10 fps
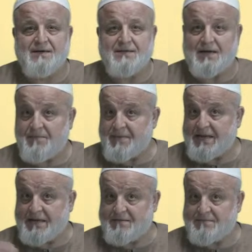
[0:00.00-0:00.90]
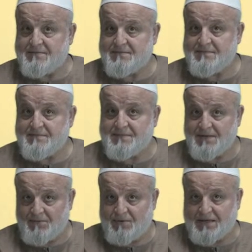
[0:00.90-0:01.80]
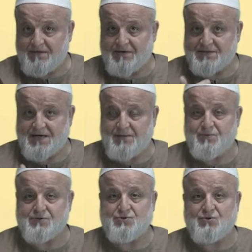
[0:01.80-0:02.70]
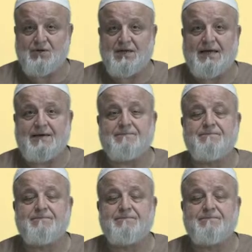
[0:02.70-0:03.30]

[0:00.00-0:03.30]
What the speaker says: There are many. I will give examples shortly.